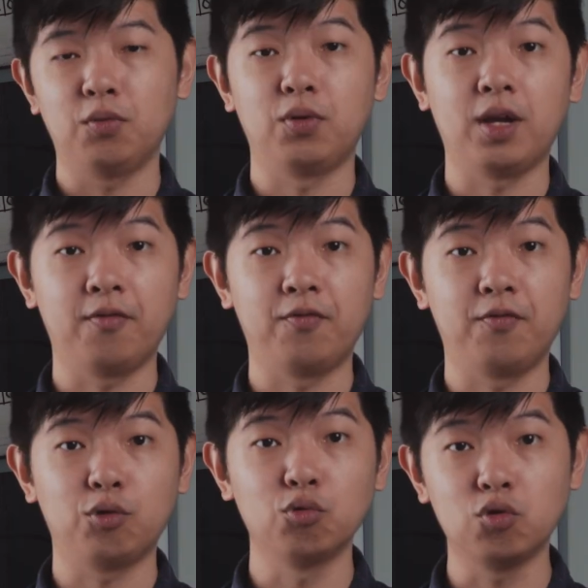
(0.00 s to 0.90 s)
We have
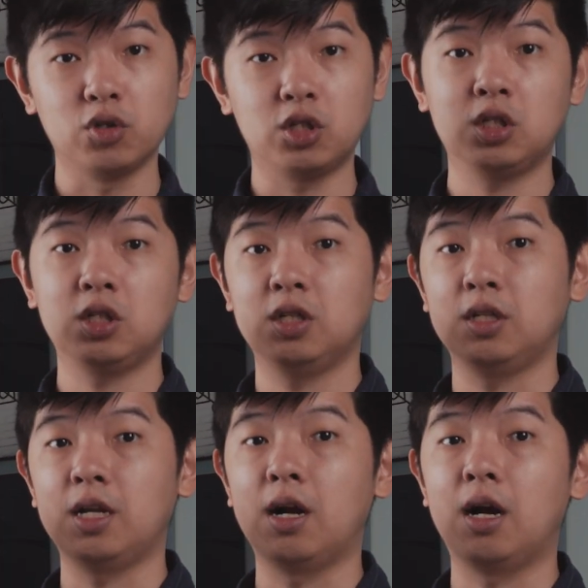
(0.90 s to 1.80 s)
2 goods
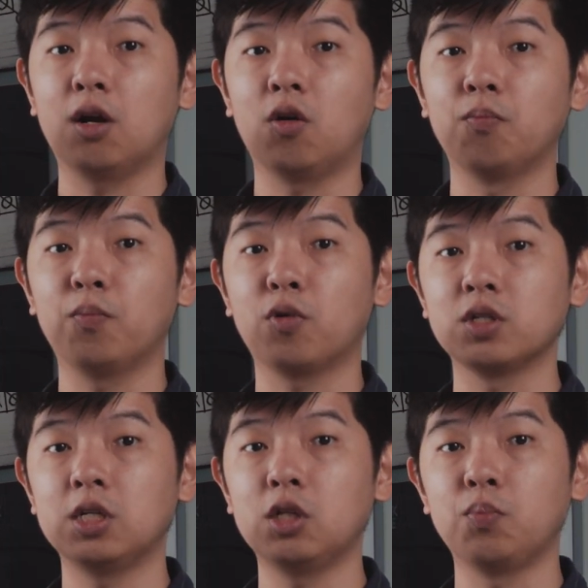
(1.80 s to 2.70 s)
that are
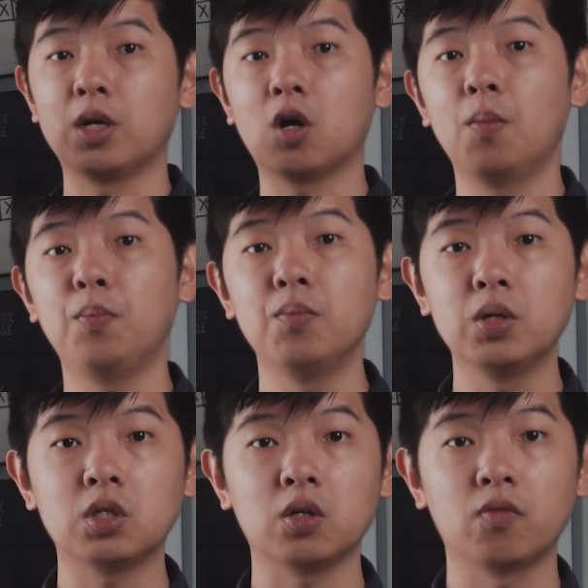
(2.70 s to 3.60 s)
considered to be
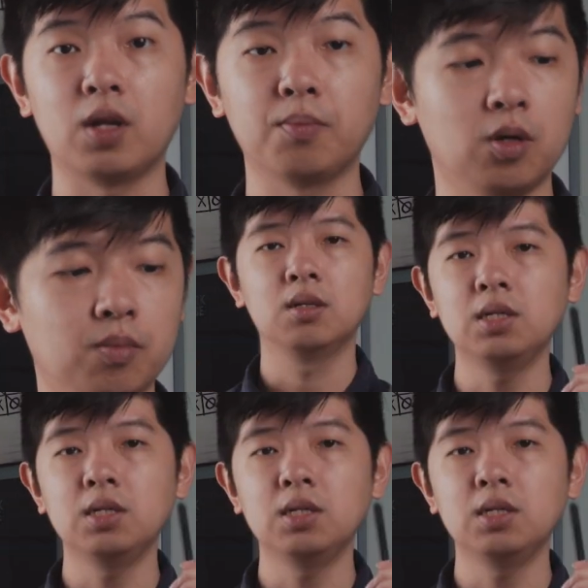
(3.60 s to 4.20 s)
complements of a laptop.